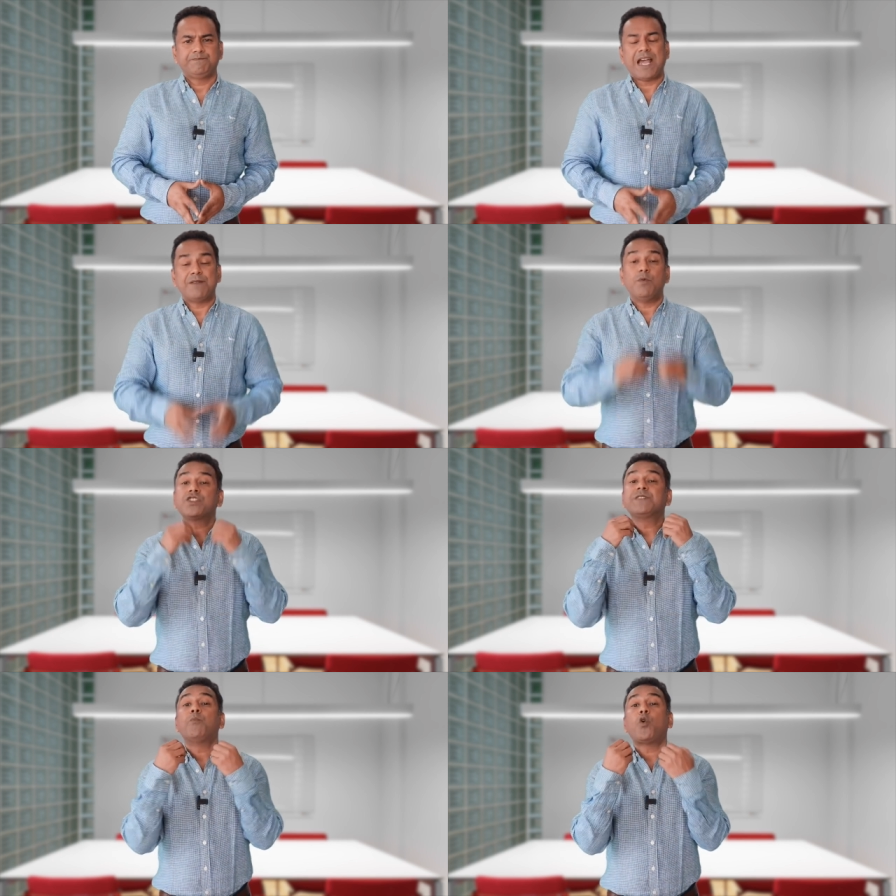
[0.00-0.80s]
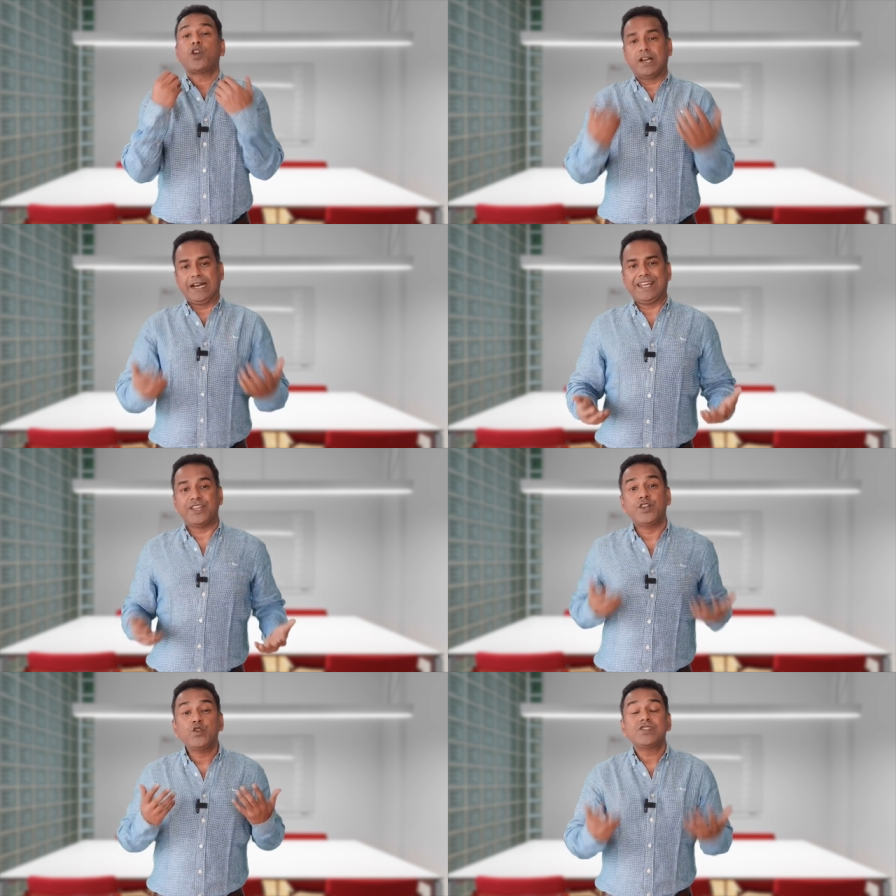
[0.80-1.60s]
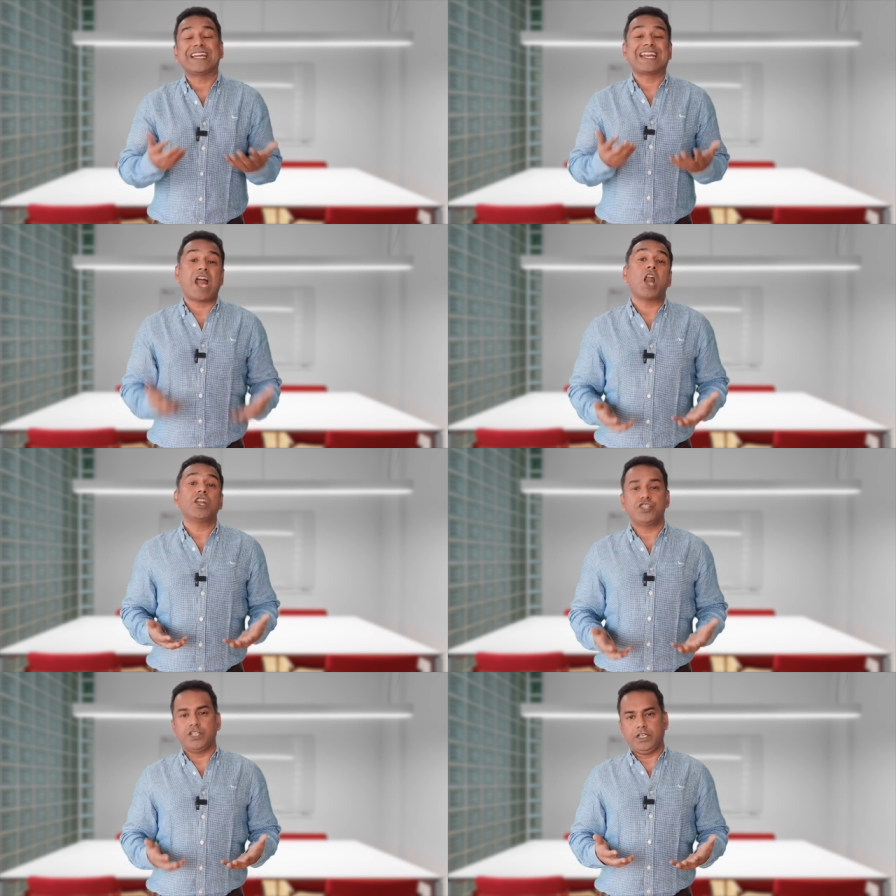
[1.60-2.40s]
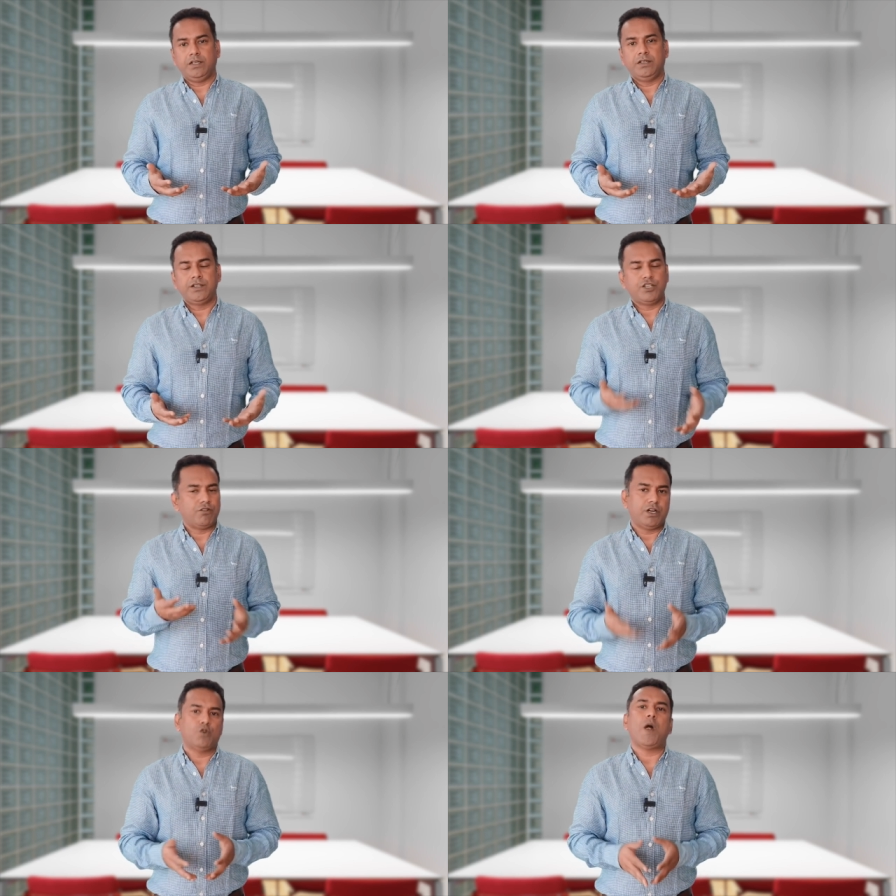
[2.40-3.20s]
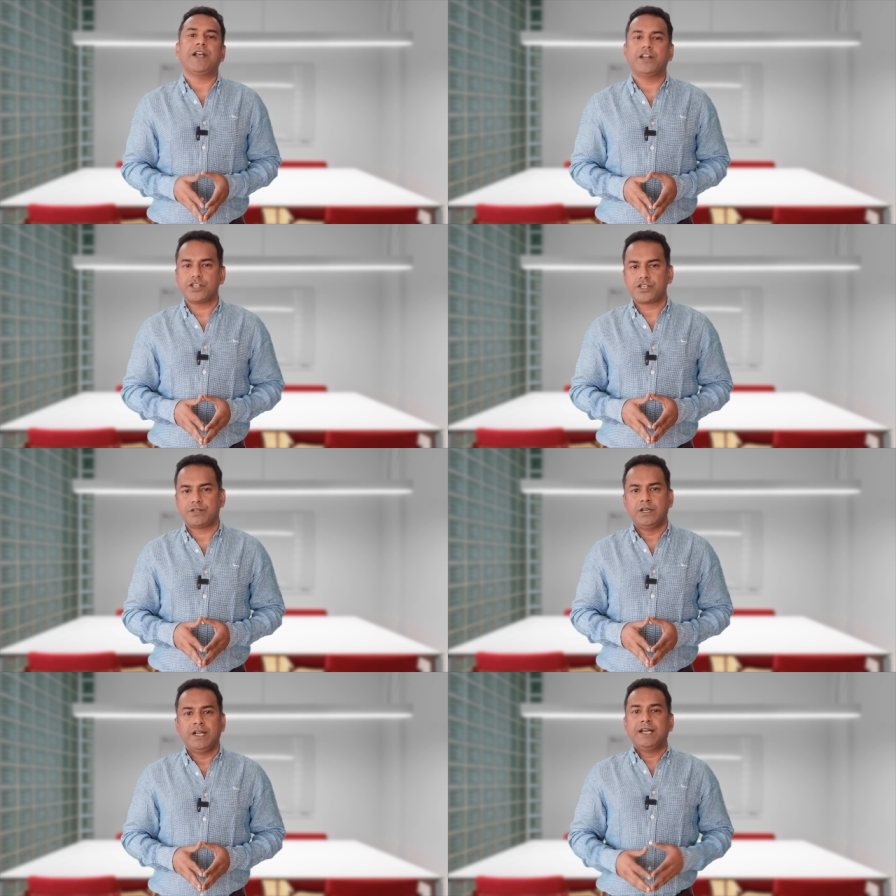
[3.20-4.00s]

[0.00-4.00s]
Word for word: And most importantly, use technology to your advantage.